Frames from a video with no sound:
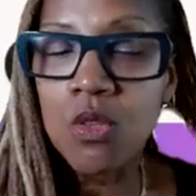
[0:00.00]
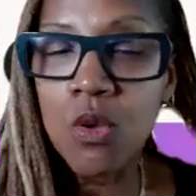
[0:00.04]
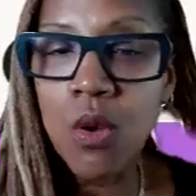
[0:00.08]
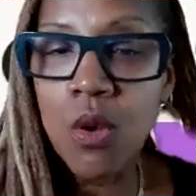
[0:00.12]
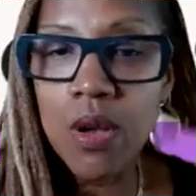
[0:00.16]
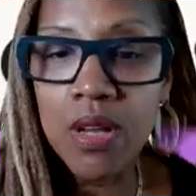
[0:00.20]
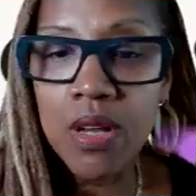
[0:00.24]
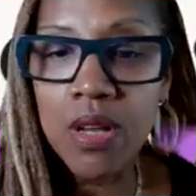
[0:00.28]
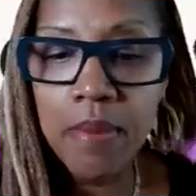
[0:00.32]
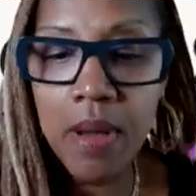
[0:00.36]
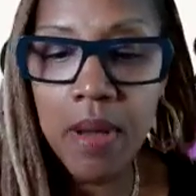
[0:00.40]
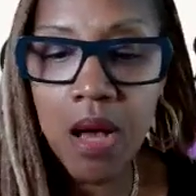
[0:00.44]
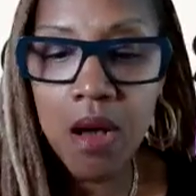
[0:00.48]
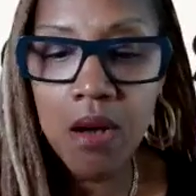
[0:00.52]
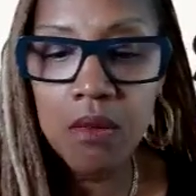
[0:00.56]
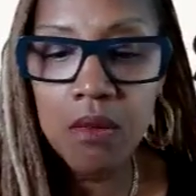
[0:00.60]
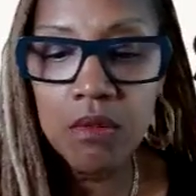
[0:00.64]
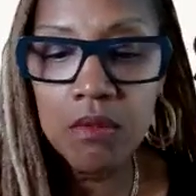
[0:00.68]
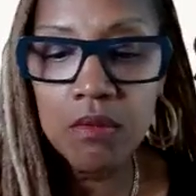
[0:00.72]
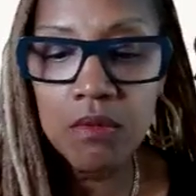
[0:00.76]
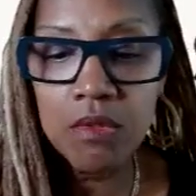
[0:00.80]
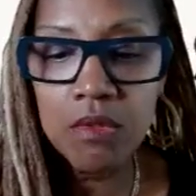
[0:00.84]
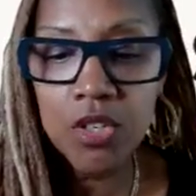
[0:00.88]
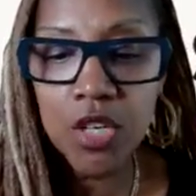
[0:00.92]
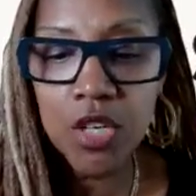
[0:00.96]
talk
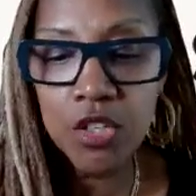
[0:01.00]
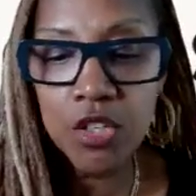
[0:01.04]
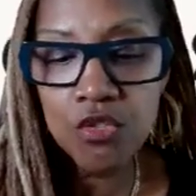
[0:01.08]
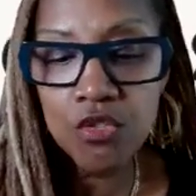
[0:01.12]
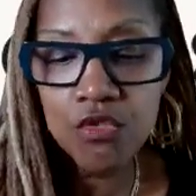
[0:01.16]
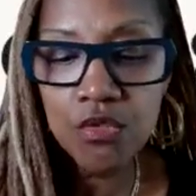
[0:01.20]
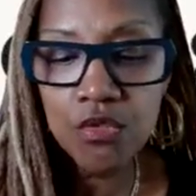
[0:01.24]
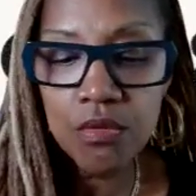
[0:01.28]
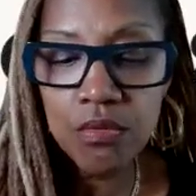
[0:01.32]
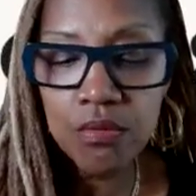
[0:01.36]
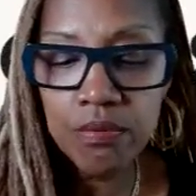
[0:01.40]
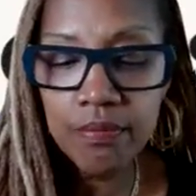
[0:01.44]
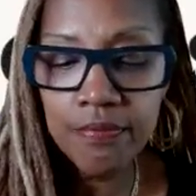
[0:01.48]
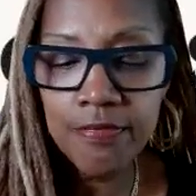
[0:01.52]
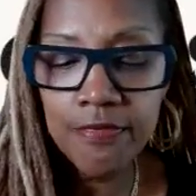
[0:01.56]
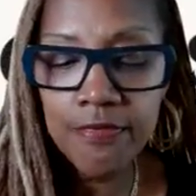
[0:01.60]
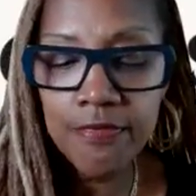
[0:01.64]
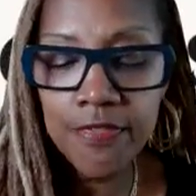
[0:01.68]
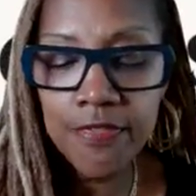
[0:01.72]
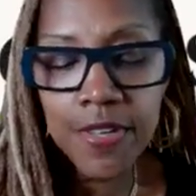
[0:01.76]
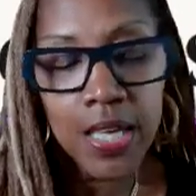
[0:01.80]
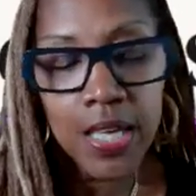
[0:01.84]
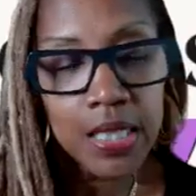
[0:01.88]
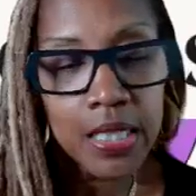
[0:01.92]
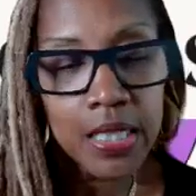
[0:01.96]
about just
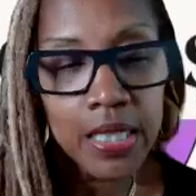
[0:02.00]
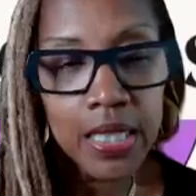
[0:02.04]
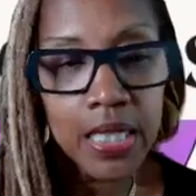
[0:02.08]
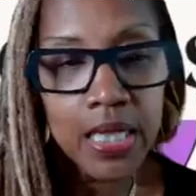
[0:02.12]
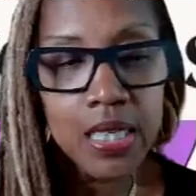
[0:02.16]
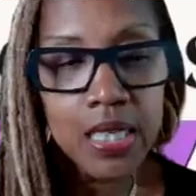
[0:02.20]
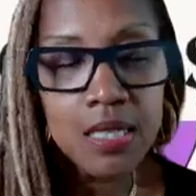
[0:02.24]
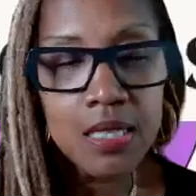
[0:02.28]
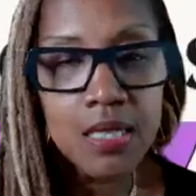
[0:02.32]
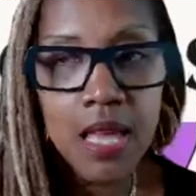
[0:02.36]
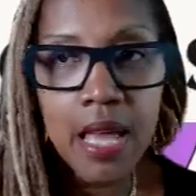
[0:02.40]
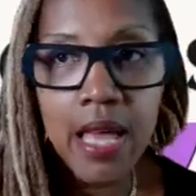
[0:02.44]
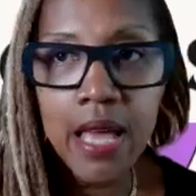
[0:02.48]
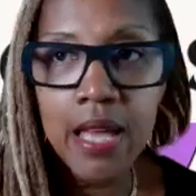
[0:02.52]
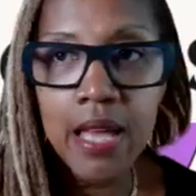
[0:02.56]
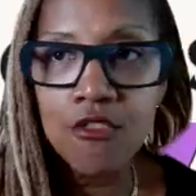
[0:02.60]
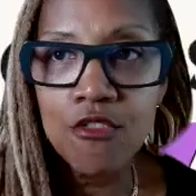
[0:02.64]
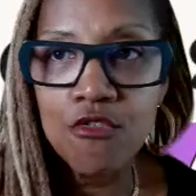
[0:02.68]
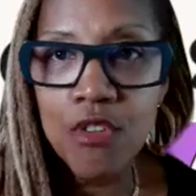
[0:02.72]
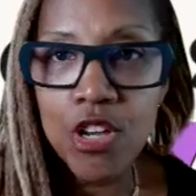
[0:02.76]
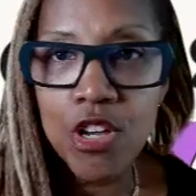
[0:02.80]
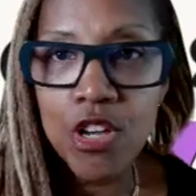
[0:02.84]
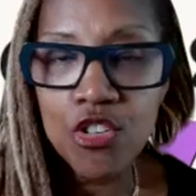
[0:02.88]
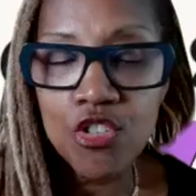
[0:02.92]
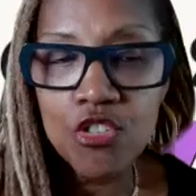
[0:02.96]
feelings
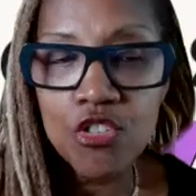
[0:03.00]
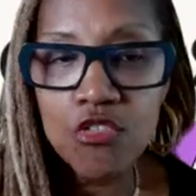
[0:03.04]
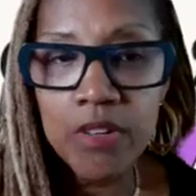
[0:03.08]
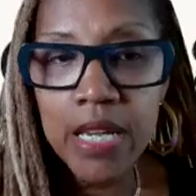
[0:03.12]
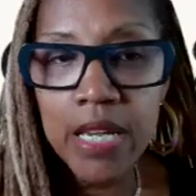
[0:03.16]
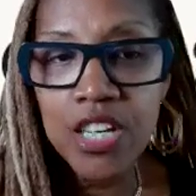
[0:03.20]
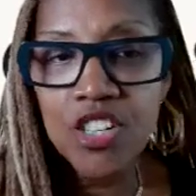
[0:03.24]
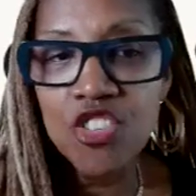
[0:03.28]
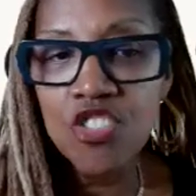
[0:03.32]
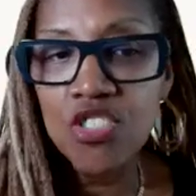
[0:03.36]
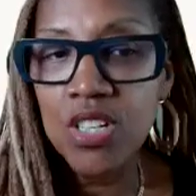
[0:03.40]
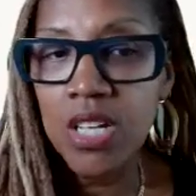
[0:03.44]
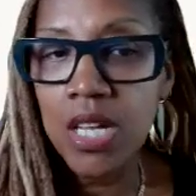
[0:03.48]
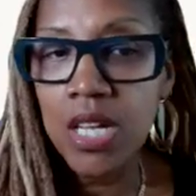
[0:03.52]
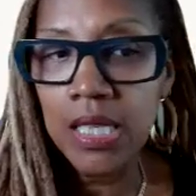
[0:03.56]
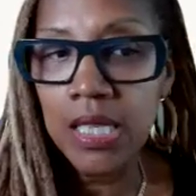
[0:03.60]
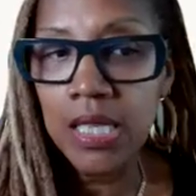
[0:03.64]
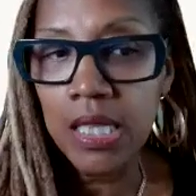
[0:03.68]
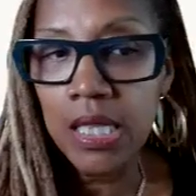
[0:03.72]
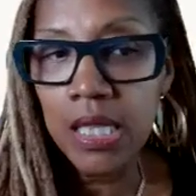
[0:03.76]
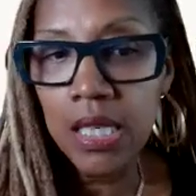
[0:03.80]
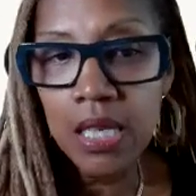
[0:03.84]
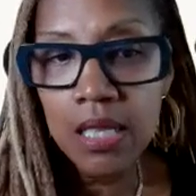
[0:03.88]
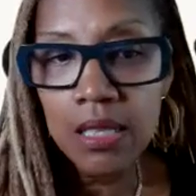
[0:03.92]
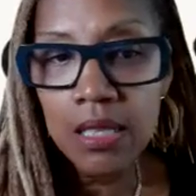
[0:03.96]
and restoration
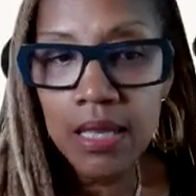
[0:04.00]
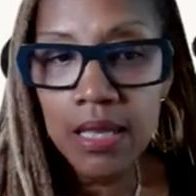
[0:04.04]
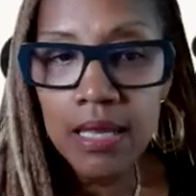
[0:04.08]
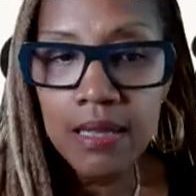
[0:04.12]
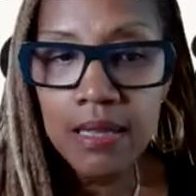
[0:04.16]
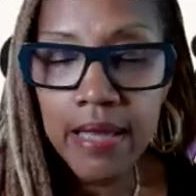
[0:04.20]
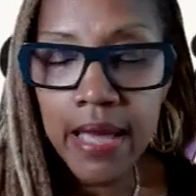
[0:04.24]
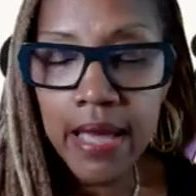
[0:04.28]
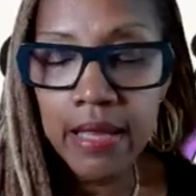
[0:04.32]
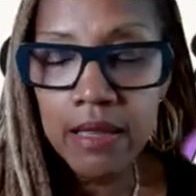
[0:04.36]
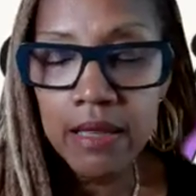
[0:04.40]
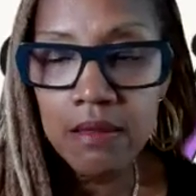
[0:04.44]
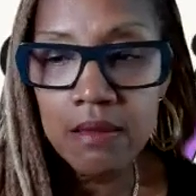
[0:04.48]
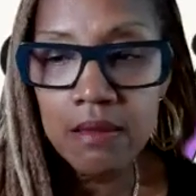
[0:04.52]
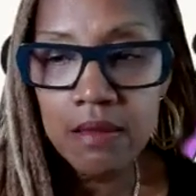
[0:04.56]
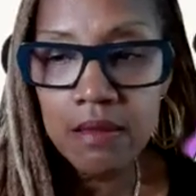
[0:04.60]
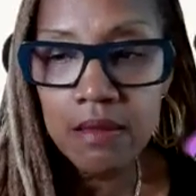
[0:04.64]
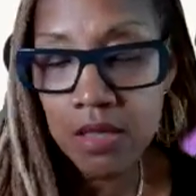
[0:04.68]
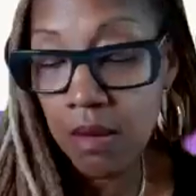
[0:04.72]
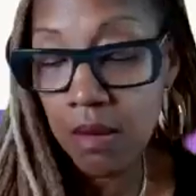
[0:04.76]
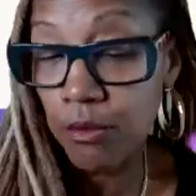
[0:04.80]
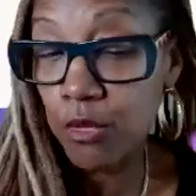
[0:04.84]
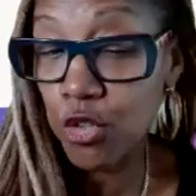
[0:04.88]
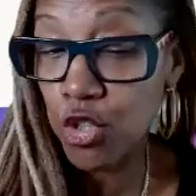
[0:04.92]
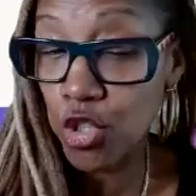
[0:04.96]
and healing that
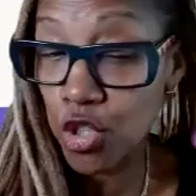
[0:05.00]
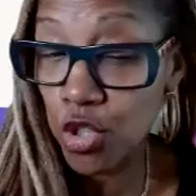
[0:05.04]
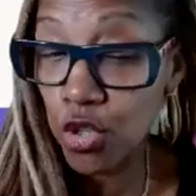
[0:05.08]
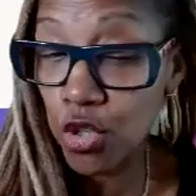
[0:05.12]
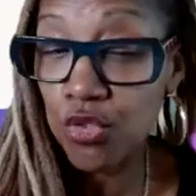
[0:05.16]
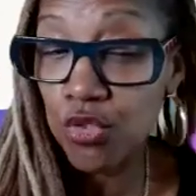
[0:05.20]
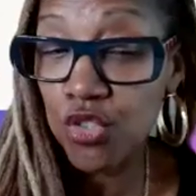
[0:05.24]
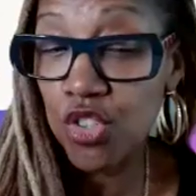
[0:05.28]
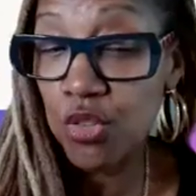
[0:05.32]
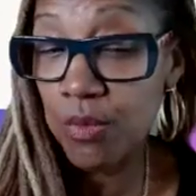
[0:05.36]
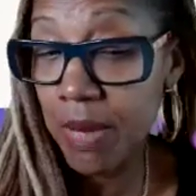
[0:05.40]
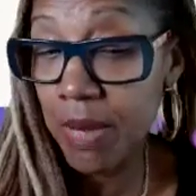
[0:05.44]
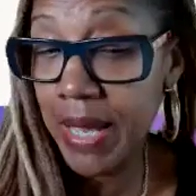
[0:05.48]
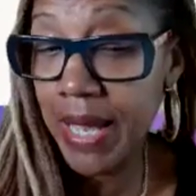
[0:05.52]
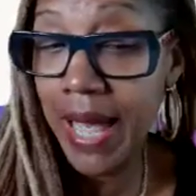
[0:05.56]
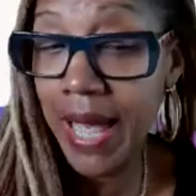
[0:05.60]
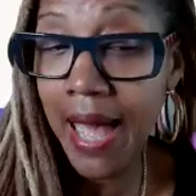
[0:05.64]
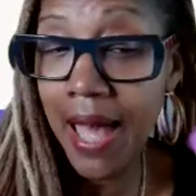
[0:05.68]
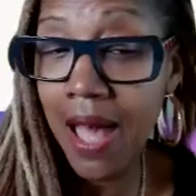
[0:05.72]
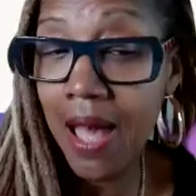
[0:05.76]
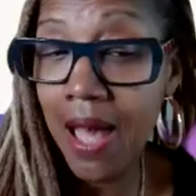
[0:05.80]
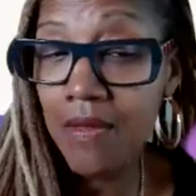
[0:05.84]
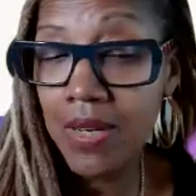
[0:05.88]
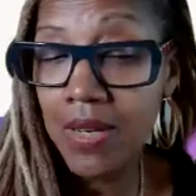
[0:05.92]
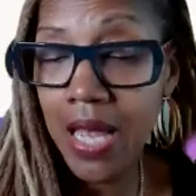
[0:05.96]
some children may
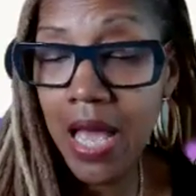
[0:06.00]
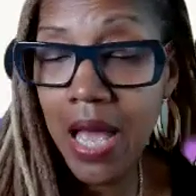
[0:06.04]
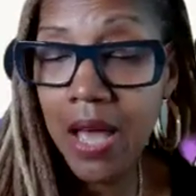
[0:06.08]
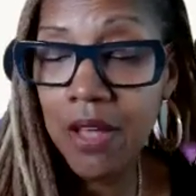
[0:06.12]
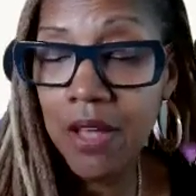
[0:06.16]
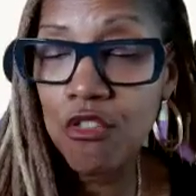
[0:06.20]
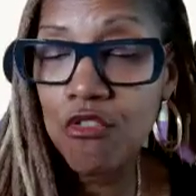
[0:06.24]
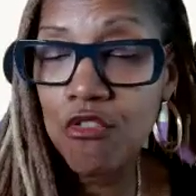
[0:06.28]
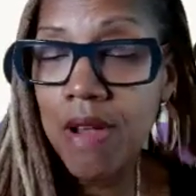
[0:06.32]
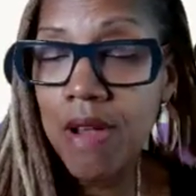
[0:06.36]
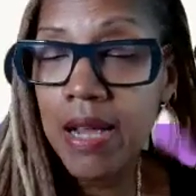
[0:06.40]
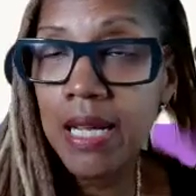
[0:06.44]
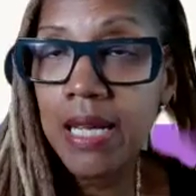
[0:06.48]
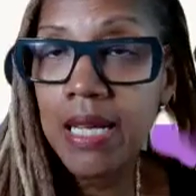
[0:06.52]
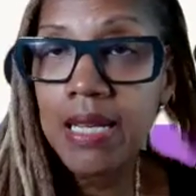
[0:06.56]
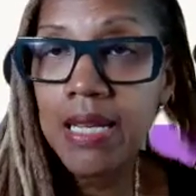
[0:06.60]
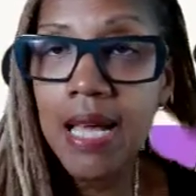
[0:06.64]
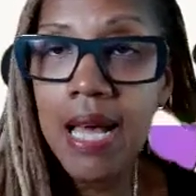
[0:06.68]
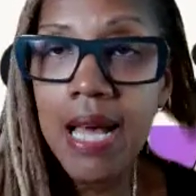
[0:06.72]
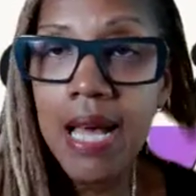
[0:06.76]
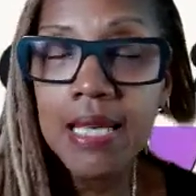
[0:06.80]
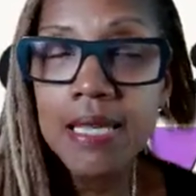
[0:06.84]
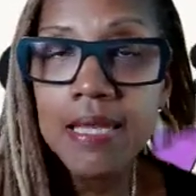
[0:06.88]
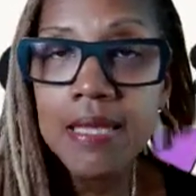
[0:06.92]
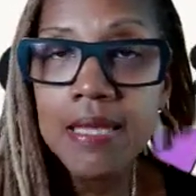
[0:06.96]
have and how to
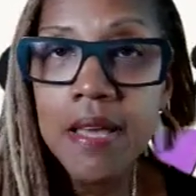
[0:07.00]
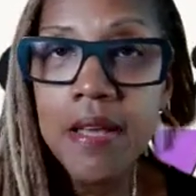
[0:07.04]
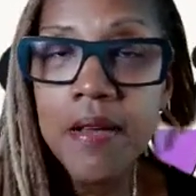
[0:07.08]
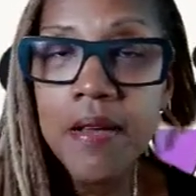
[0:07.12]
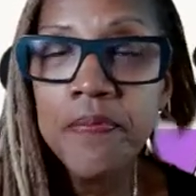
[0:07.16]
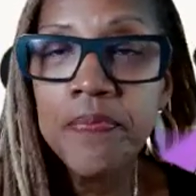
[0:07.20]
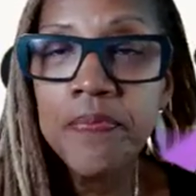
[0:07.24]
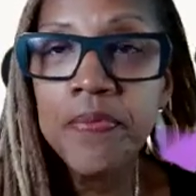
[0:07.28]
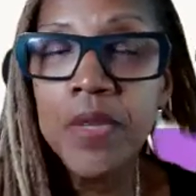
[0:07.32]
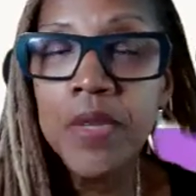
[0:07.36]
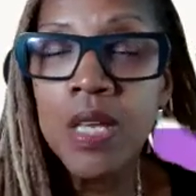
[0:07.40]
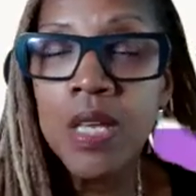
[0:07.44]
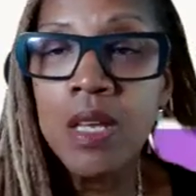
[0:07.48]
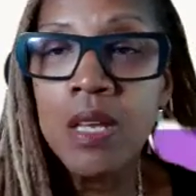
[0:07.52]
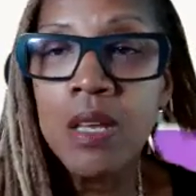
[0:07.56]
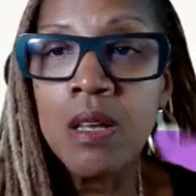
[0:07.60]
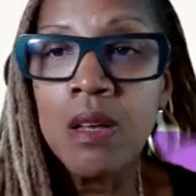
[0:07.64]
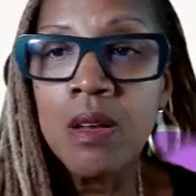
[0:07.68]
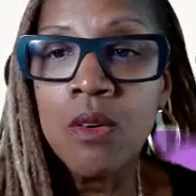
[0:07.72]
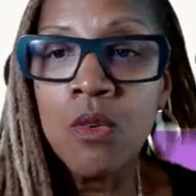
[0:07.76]
recognize them.